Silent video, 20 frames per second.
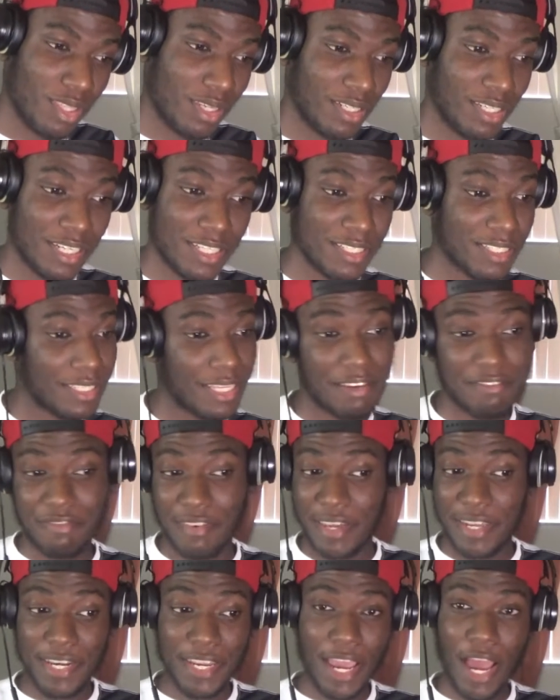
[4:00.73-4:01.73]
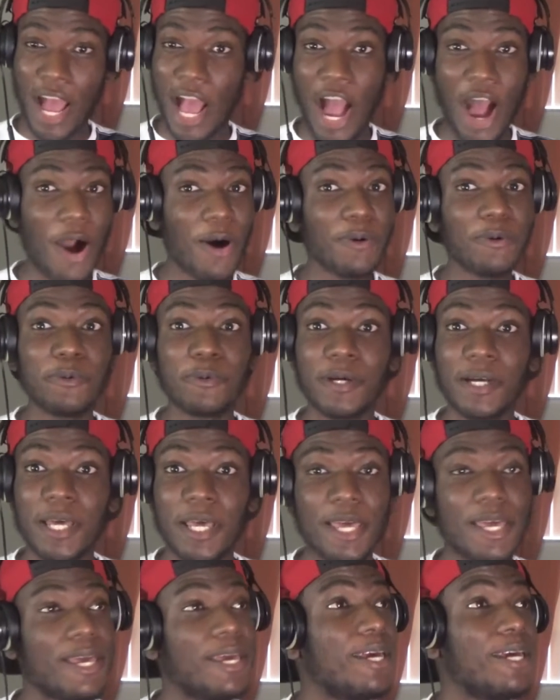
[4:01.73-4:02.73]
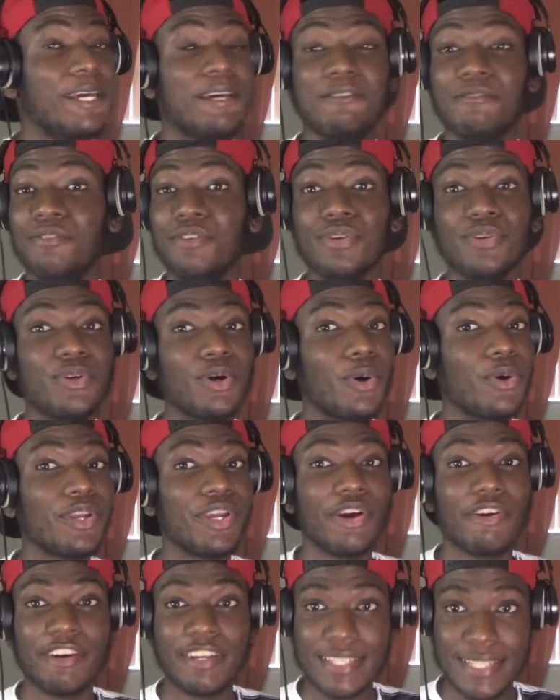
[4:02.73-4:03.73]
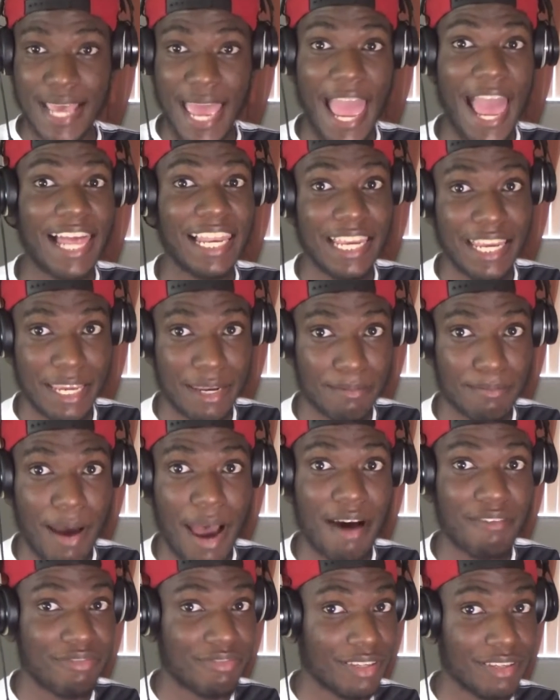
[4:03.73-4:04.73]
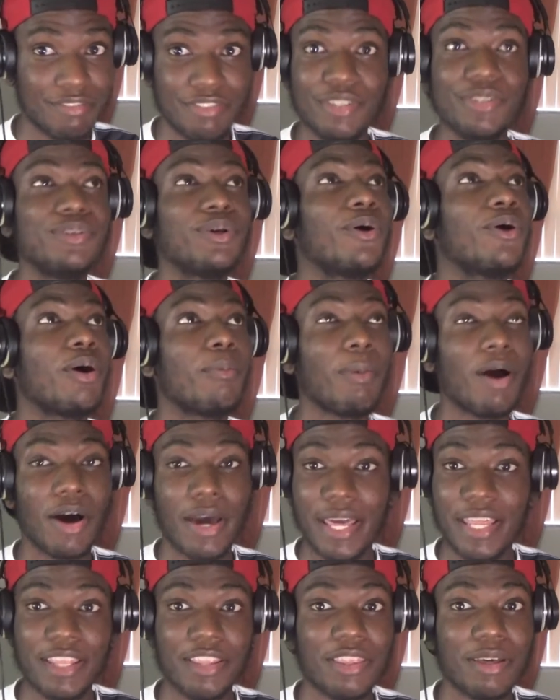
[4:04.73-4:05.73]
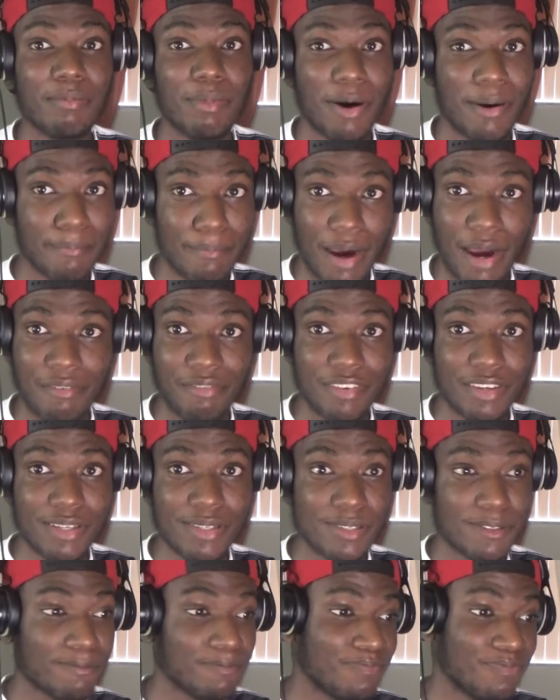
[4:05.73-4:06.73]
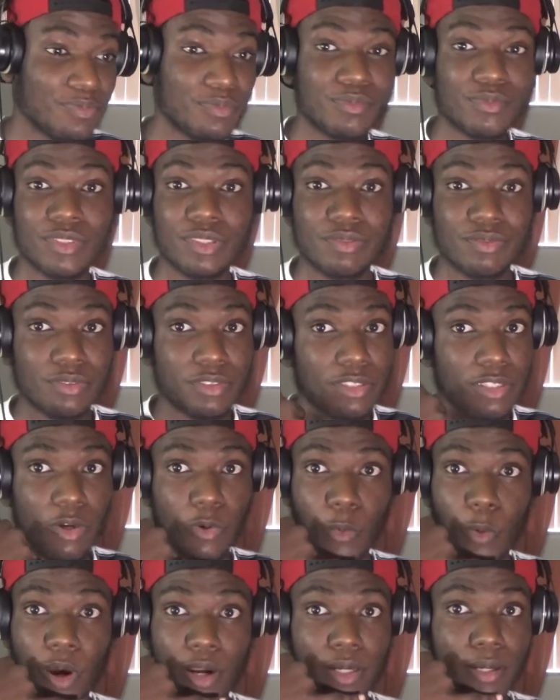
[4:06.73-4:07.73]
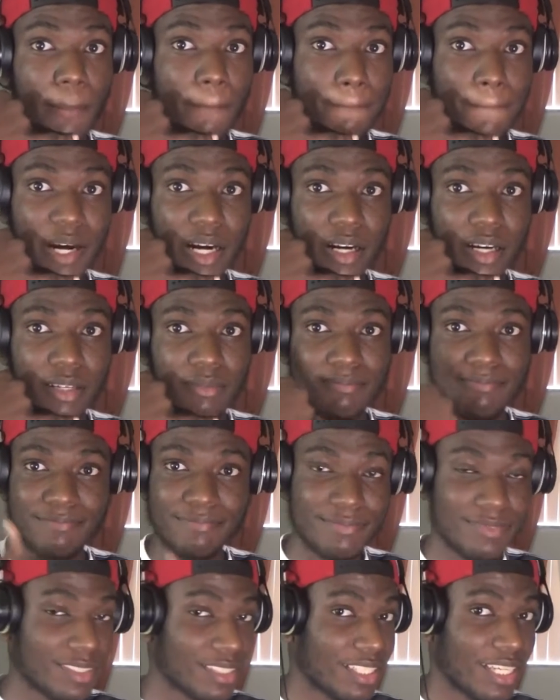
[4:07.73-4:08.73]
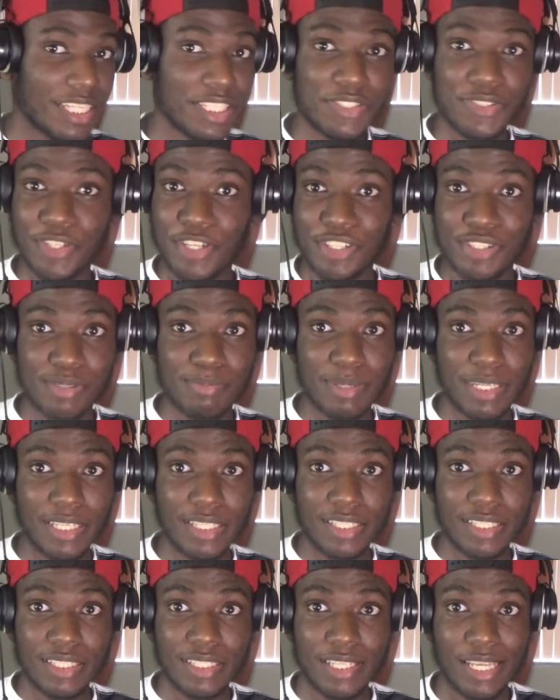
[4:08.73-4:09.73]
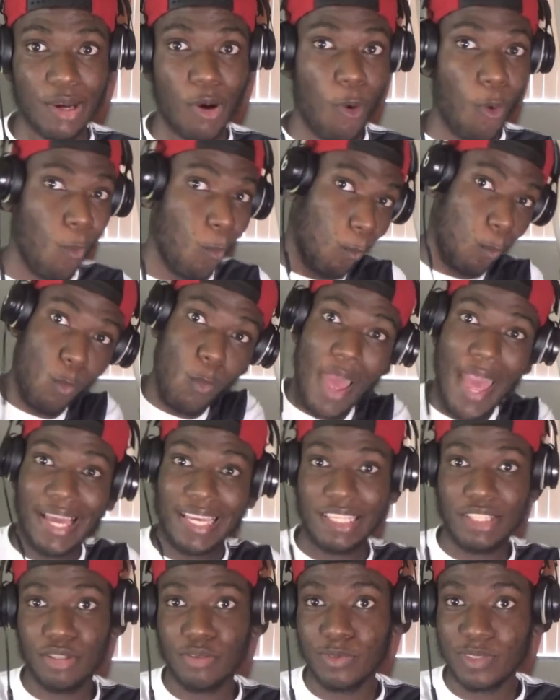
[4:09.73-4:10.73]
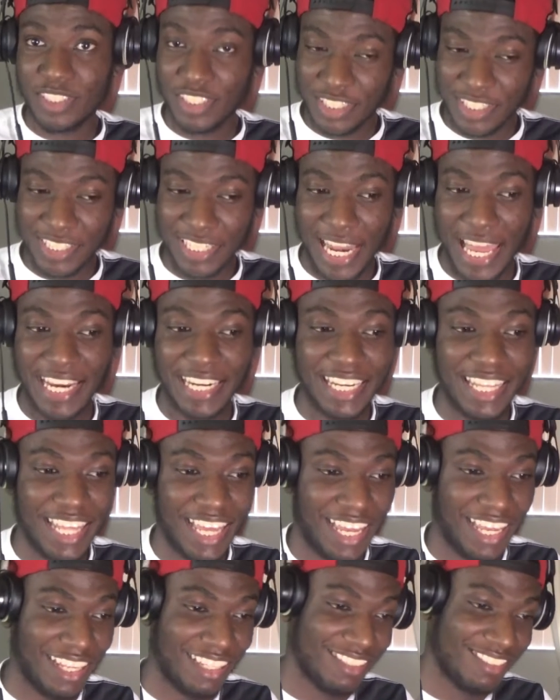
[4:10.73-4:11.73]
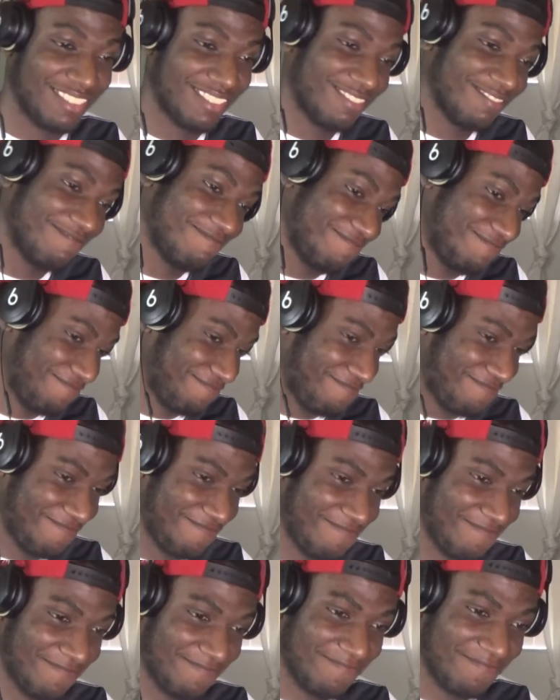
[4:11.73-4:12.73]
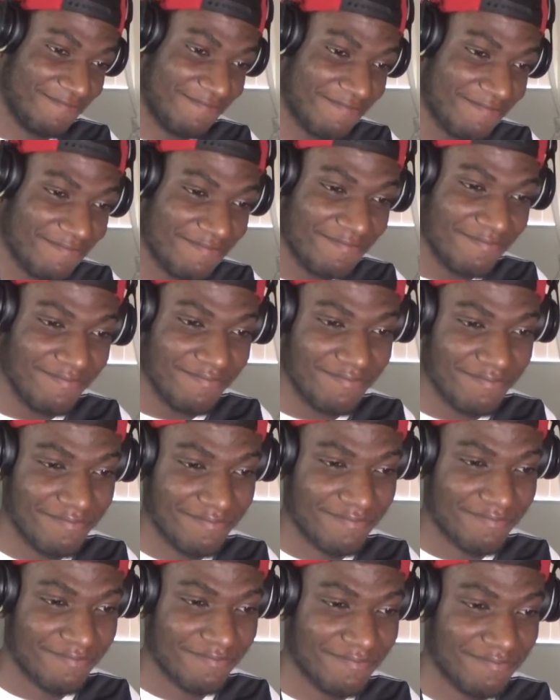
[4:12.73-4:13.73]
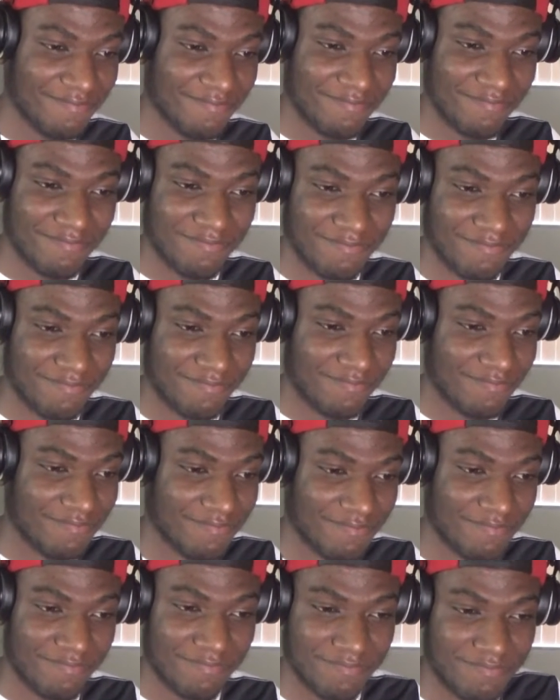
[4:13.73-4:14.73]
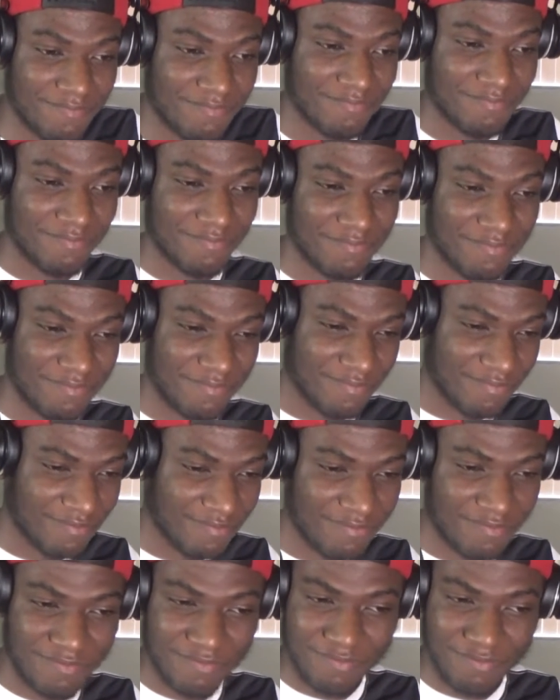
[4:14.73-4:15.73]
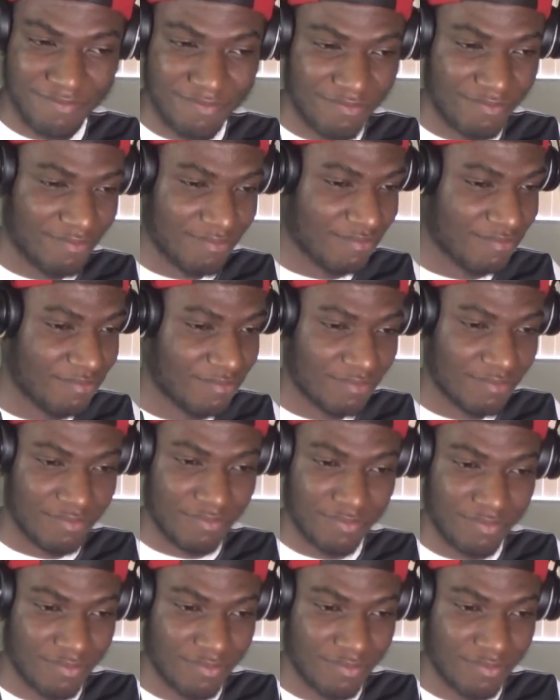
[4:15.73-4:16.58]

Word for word: Cause if anyhow, if you know your Italian mafia, if you know about anything about mafias, one, and trust me, they're gonna whack you just like I that. I'm the manager, cause if I went myself, it probably turn into a massacre. on God.